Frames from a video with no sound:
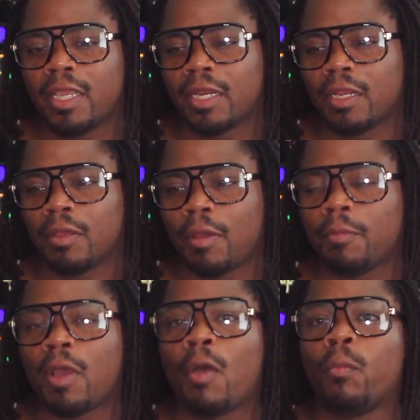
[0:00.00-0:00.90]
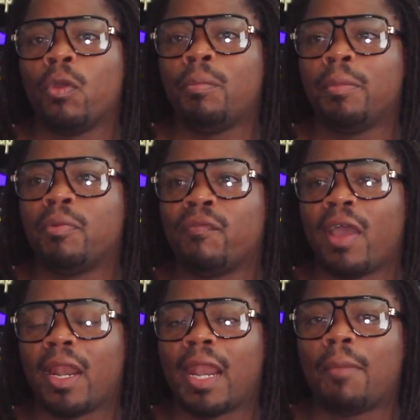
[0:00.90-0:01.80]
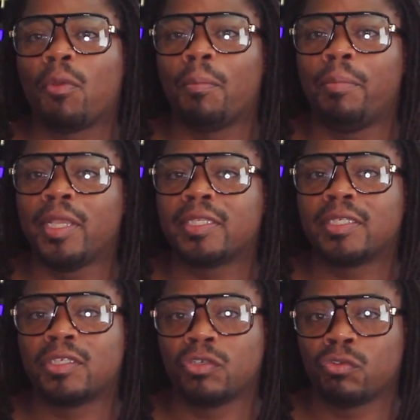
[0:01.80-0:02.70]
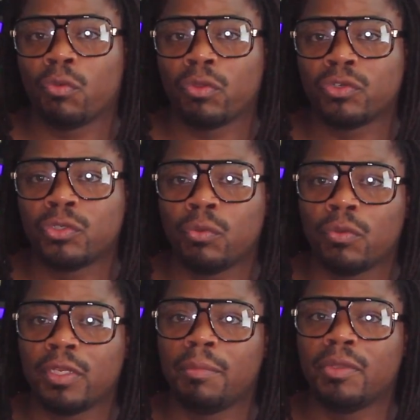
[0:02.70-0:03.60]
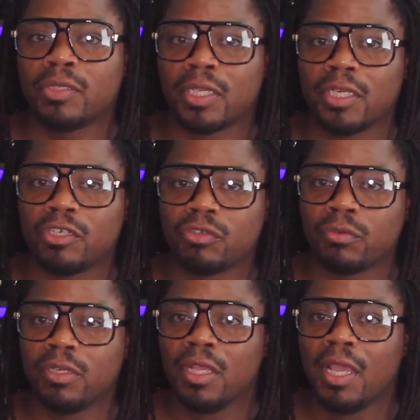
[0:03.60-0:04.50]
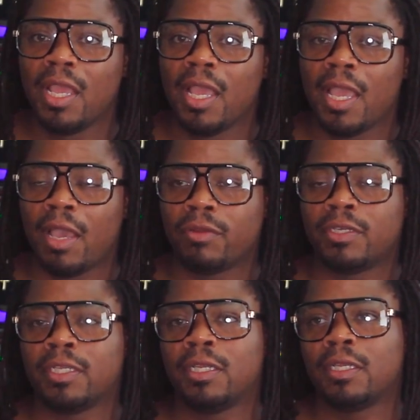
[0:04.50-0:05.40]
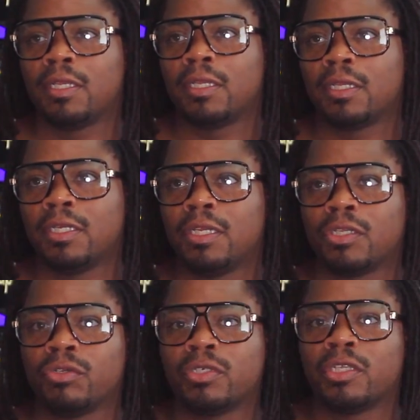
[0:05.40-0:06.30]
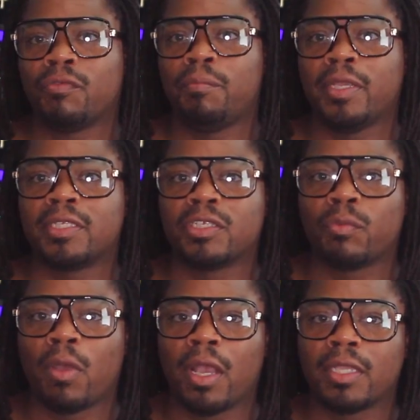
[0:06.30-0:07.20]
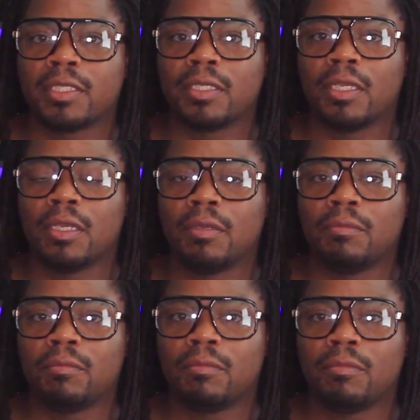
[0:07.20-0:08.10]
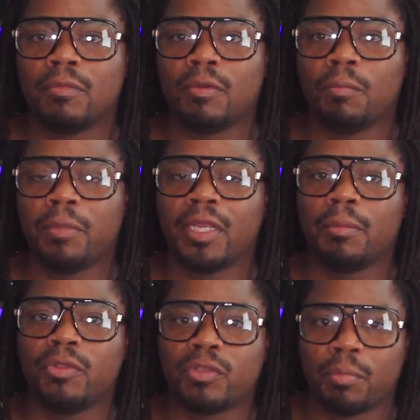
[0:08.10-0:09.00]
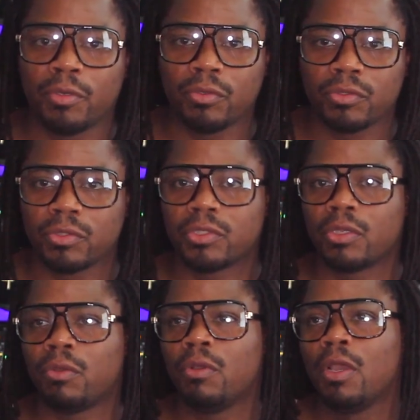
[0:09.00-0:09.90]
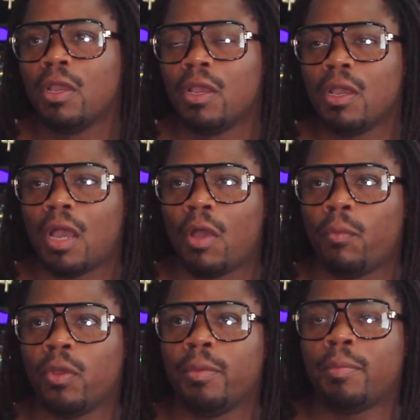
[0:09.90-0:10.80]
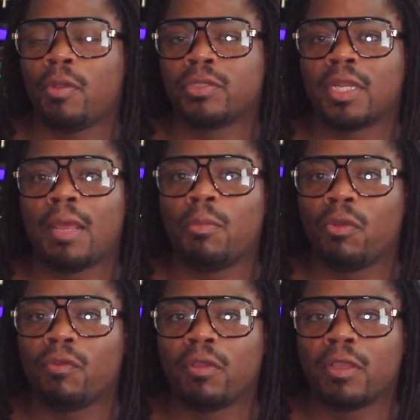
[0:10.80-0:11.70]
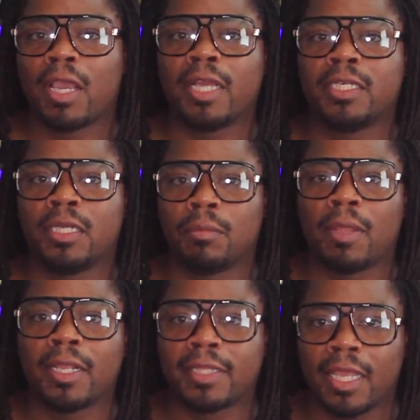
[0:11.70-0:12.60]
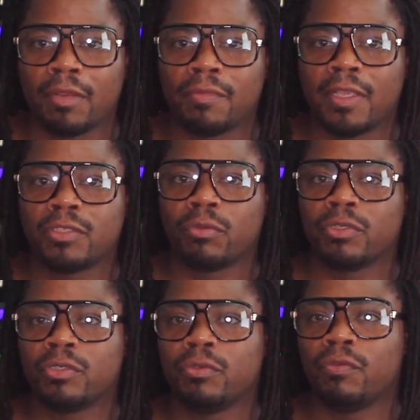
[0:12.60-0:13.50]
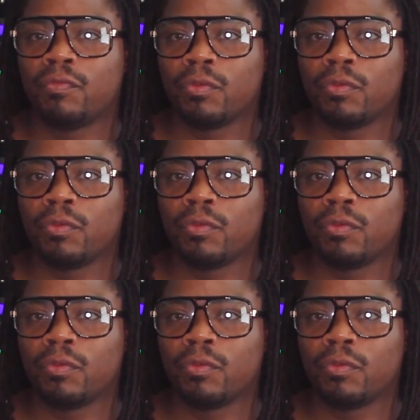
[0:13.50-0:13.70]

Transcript: And uh, i will be providing a lot more business tutorials too in the music industry, how to uh, conduct yourself business-wise, um, being a music producer. So I will be posting a lot more uh, content up like that of that sort too.